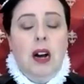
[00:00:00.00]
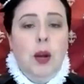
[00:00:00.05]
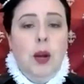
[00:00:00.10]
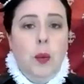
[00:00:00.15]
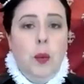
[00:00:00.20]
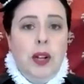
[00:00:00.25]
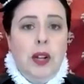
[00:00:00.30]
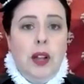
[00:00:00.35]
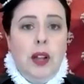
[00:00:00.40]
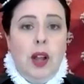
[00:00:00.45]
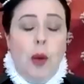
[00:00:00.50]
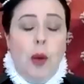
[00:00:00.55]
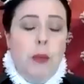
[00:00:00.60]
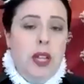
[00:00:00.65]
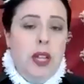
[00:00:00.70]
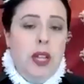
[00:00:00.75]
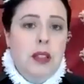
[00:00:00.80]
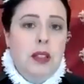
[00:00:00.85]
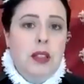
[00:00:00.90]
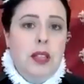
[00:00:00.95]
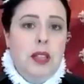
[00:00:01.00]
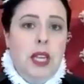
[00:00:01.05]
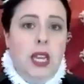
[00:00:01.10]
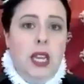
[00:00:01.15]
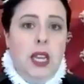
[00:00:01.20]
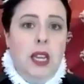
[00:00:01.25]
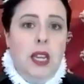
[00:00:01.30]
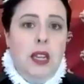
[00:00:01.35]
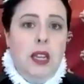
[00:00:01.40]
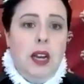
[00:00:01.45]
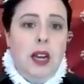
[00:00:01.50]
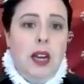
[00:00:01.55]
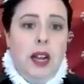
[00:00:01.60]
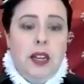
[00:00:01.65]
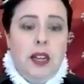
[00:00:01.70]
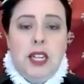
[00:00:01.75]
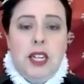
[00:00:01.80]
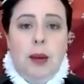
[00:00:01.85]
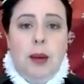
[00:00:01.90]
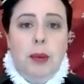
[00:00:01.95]
will omit the
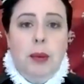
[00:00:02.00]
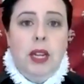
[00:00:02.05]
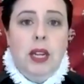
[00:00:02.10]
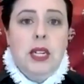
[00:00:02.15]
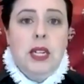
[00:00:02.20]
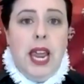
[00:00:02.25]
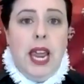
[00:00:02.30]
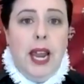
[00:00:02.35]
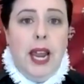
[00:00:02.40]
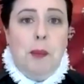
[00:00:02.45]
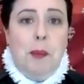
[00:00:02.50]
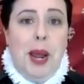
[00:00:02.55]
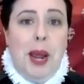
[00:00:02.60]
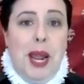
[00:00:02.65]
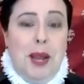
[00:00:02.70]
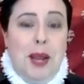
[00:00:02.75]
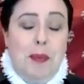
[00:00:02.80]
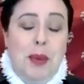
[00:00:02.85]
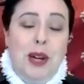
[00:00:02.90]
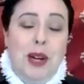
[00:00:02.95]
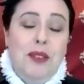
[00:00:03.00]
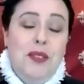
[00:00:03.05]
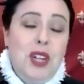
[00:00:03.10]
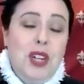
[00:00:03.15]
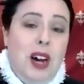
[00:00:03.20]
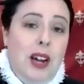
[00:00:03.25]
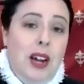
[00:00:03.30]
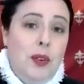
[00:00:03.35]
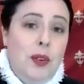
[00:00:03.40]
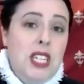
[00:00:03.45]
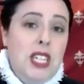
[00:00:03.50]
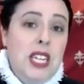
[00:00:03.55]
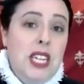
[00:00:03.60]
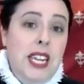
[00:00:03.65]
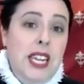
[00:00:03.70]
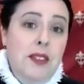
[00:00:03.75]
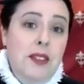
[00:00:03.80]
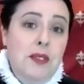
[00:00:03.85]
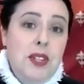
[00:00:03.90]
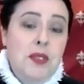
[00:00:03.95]
under doublet and make a pair of tie-on
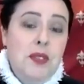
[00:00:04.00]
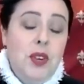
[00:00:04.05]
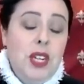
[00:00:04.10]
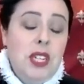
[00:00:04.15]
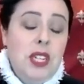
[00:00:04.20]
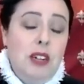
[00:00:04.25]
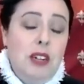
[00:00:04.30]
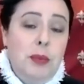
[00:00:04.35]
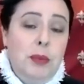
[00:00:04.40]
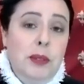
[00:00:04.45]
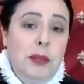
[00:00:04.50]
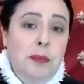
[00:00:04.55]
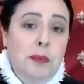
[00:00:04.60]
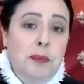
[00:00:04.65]
sleeves, for example.